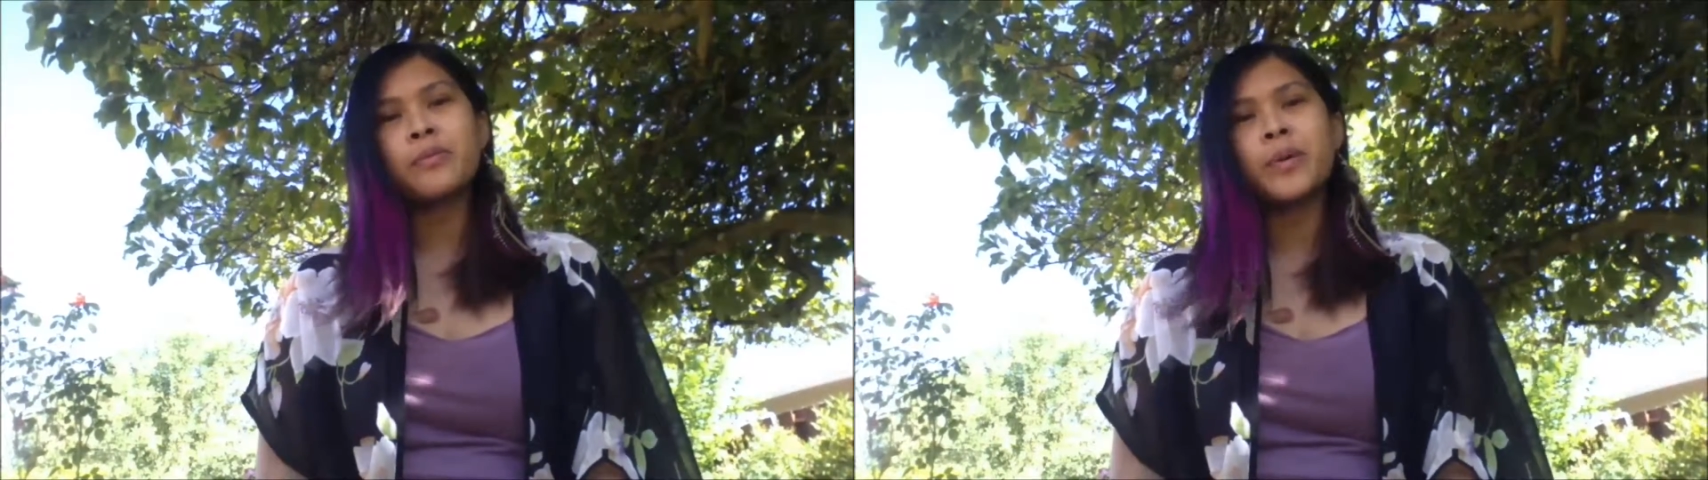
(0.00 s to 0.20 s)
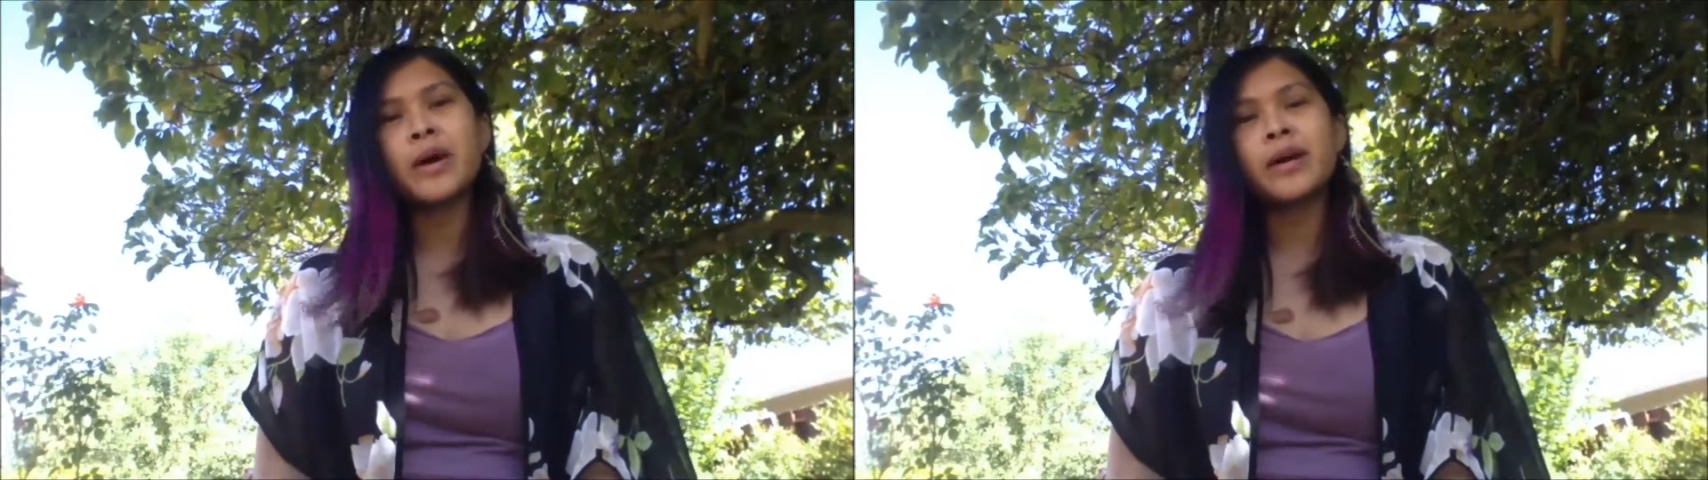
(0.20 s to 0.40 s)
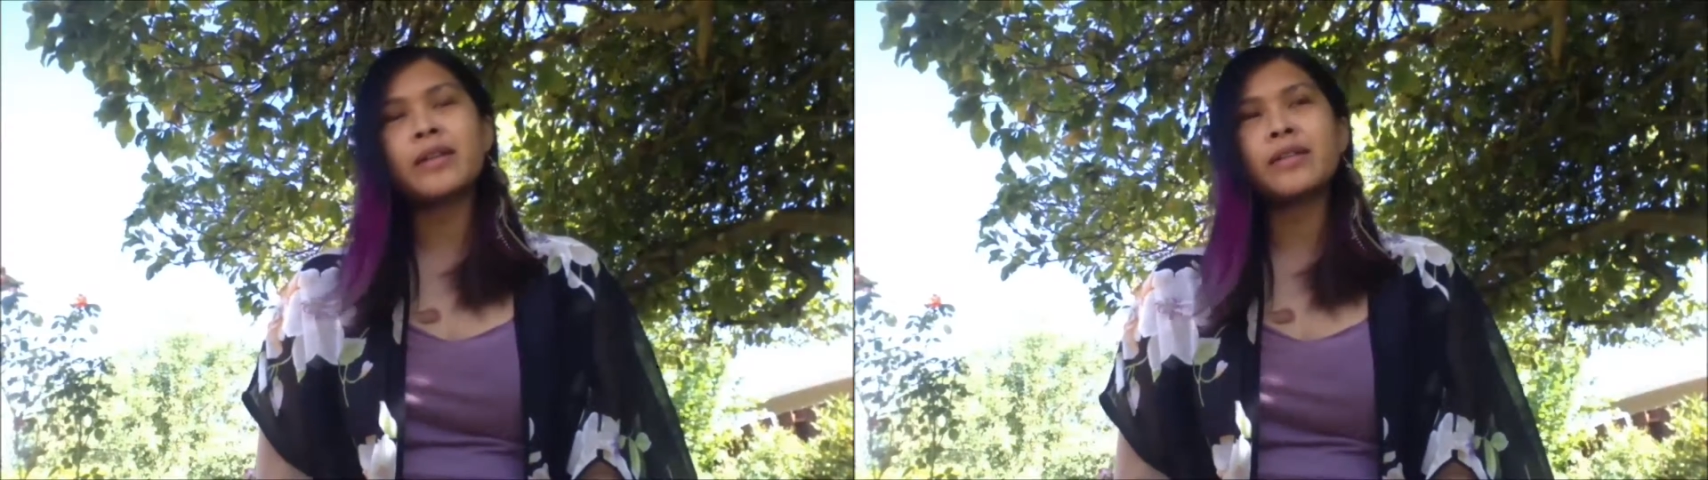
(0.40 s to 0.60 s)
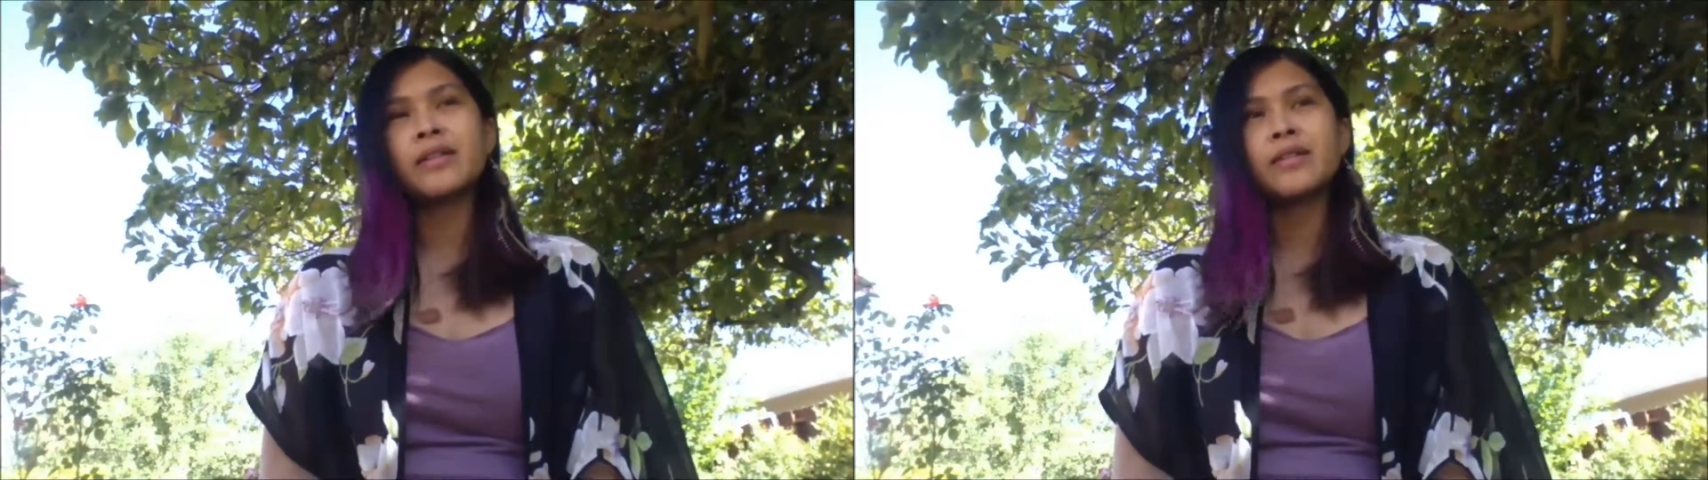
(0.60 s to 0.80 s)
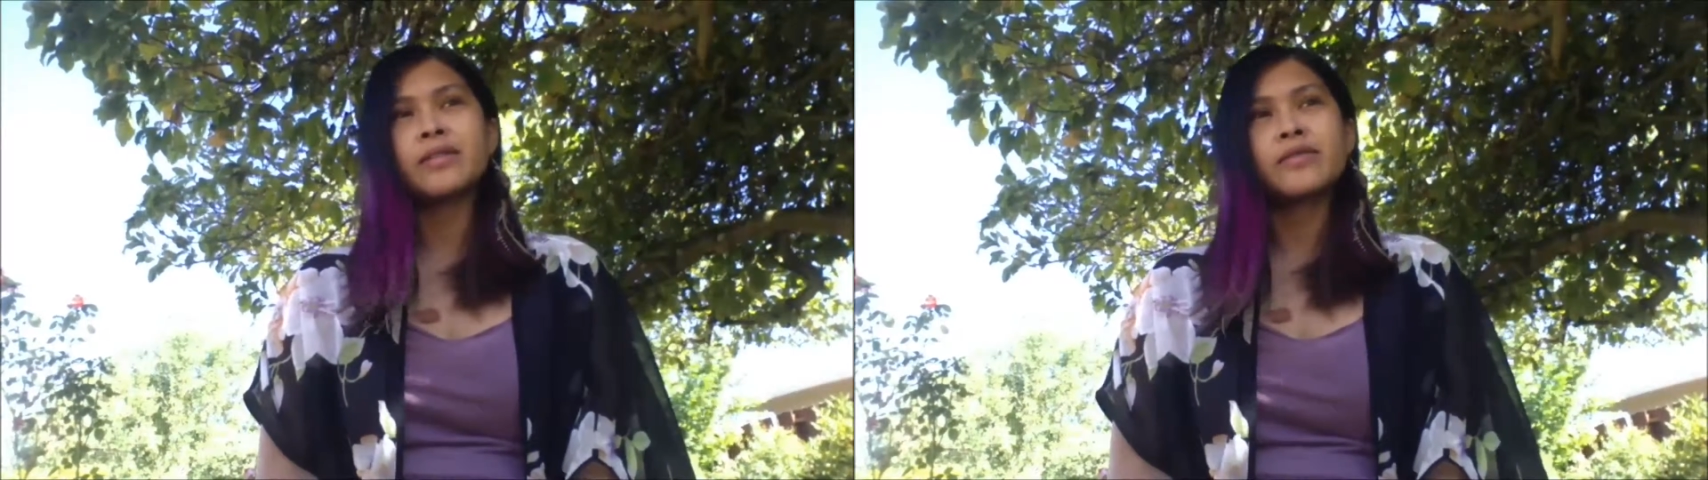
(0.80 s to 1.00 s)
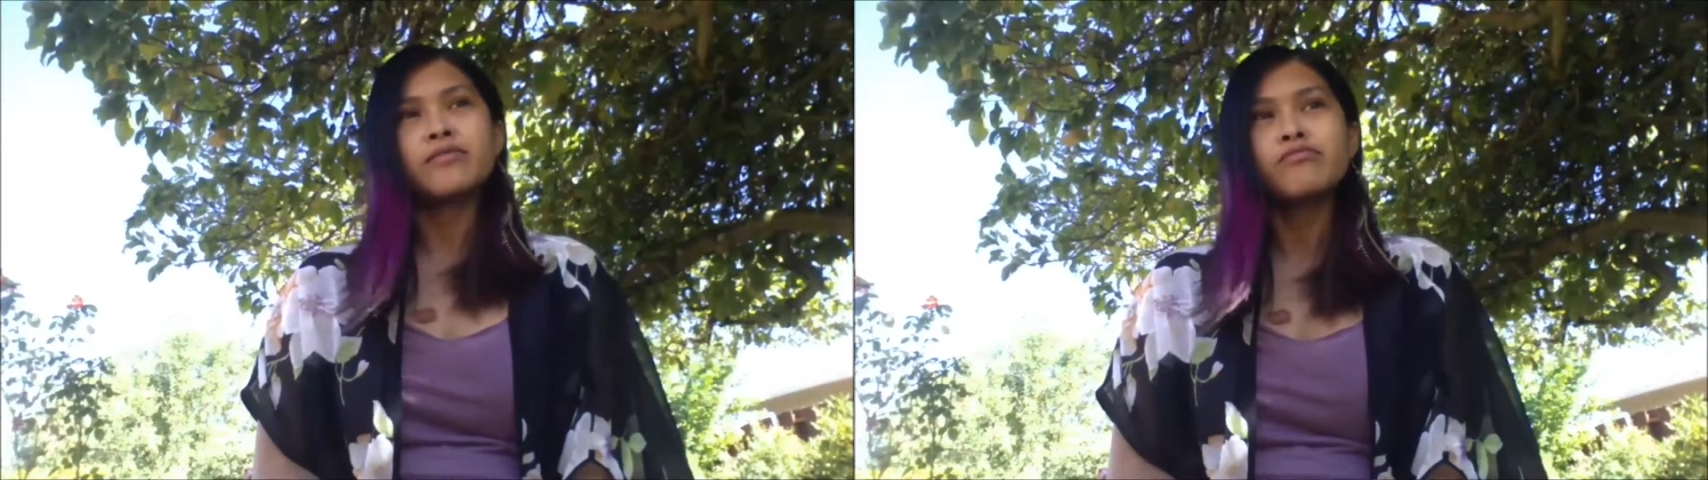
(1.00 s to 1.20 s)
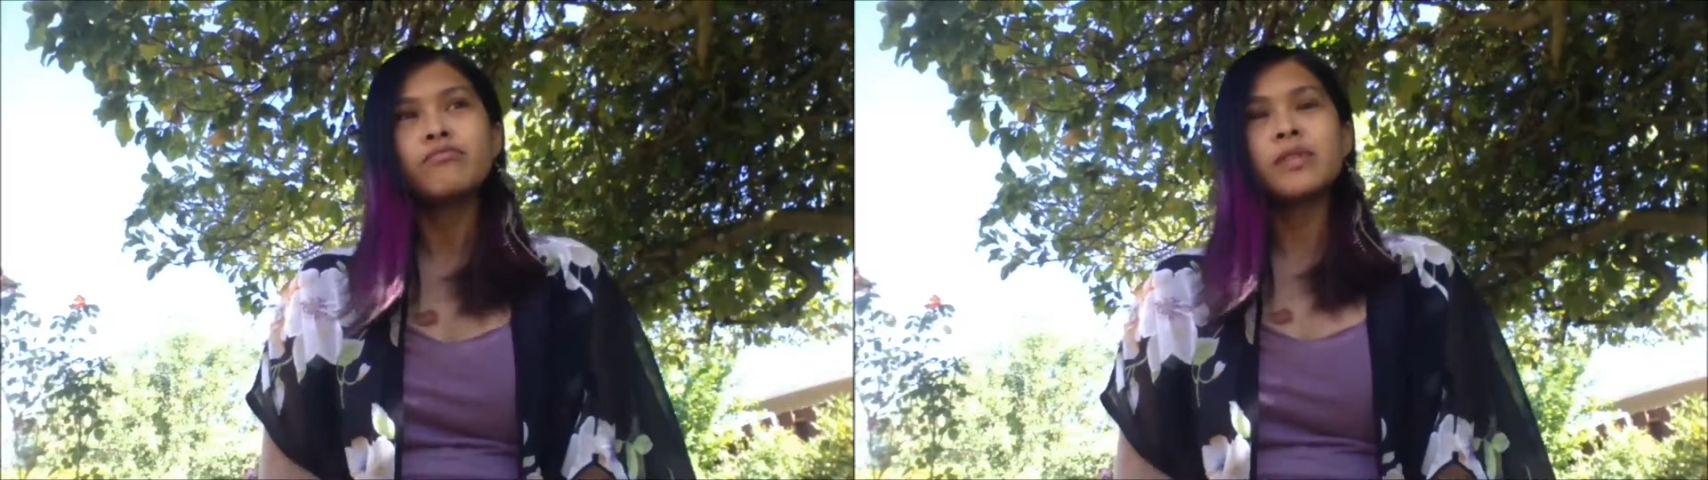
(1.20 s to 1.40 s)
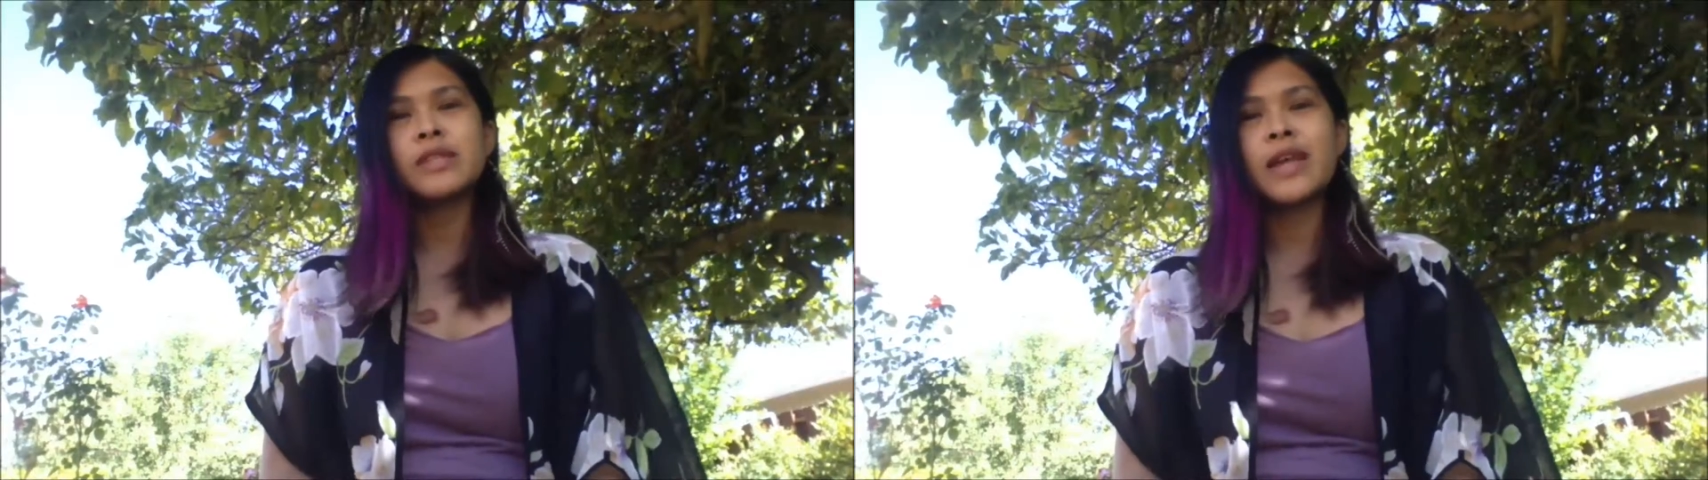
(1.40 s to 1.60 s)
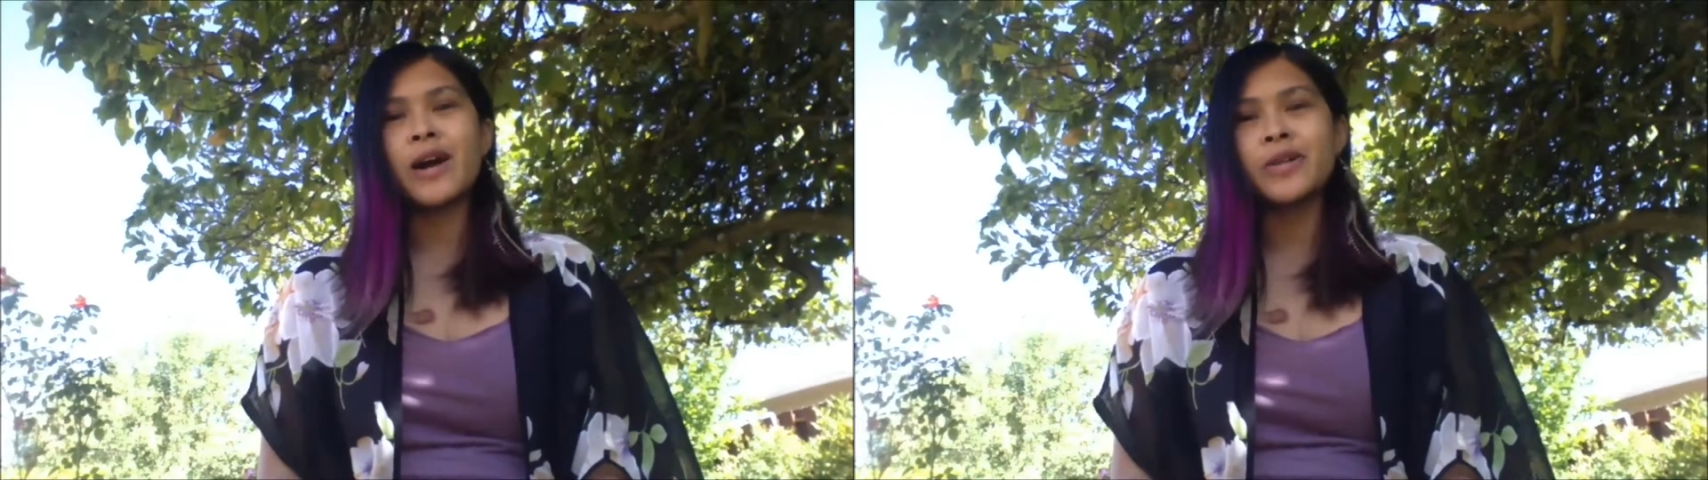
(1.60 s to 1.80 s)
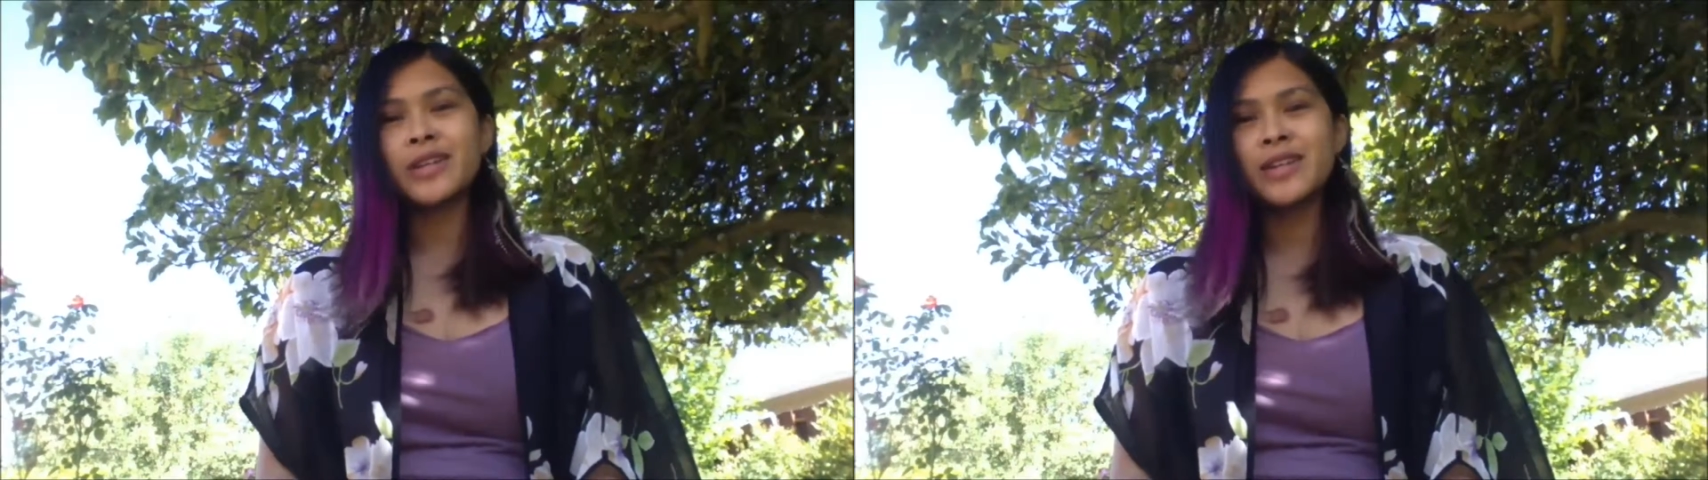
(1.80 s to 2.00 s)
but
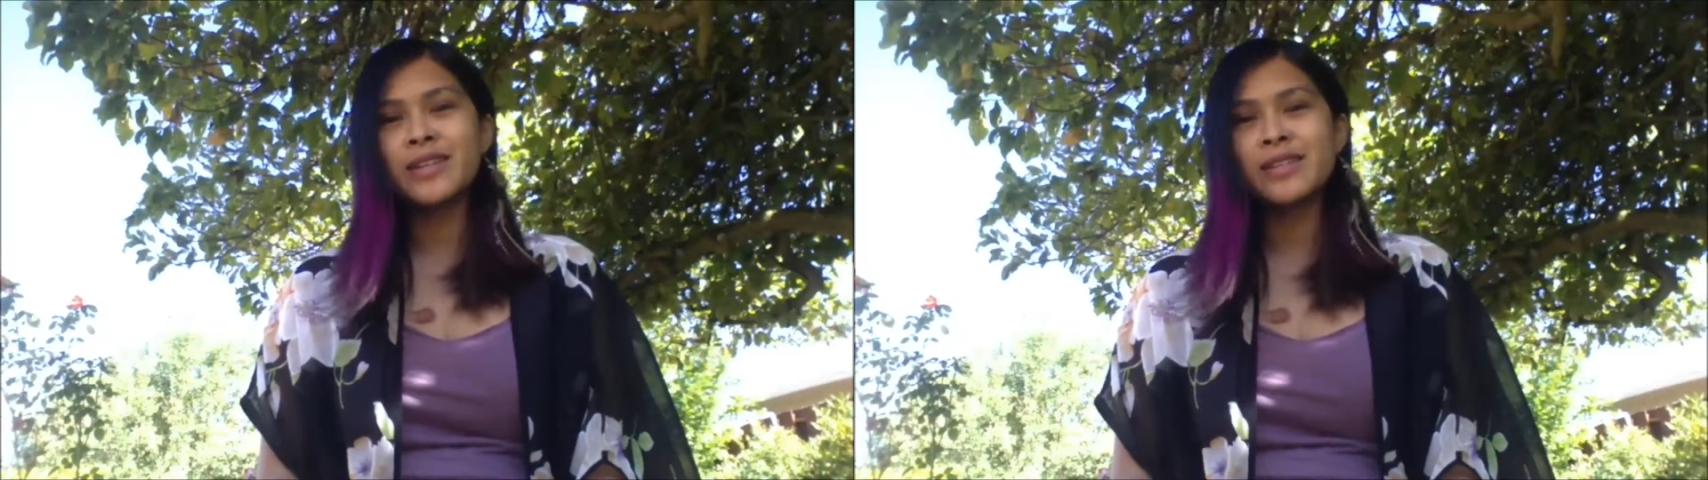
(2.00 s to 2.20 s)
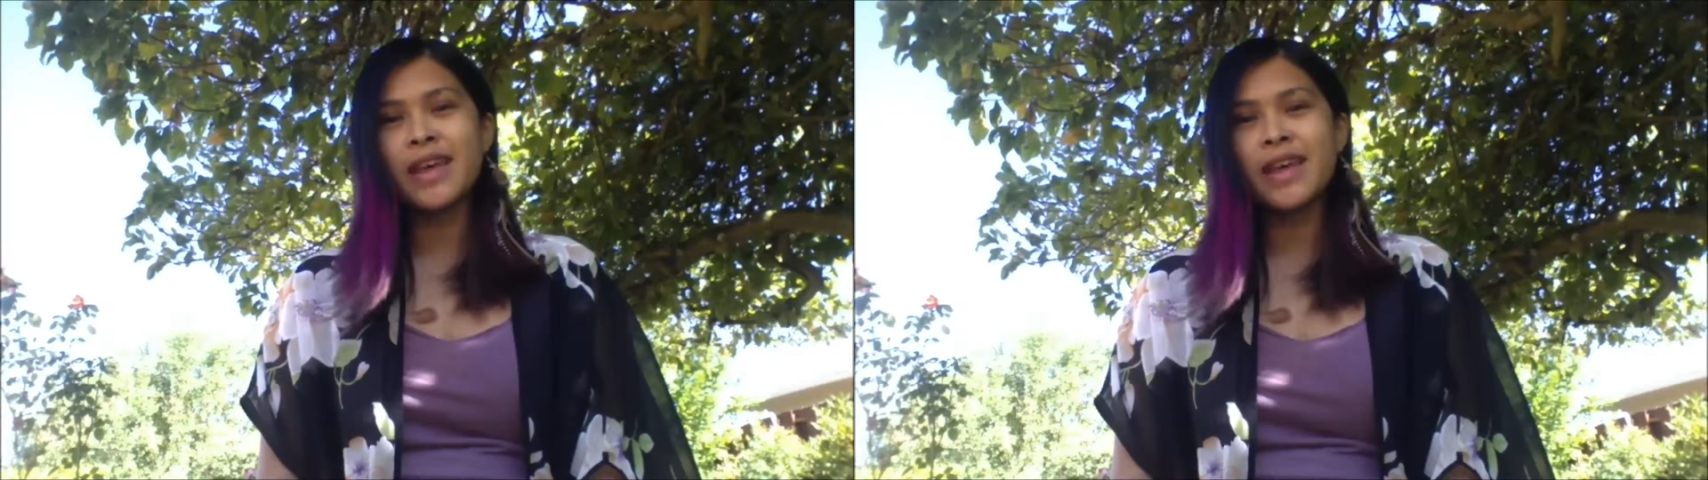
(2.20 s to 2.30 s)
now it is,